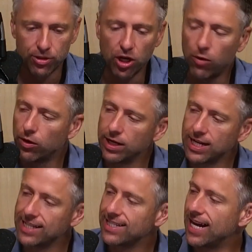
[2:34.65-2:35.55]
But don't
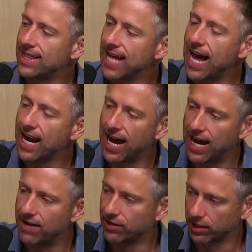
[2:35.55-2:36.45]
worry, it's not that
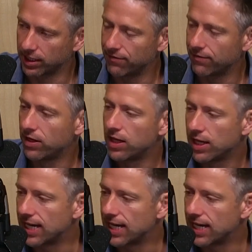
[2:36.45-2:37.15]
high of a cliff.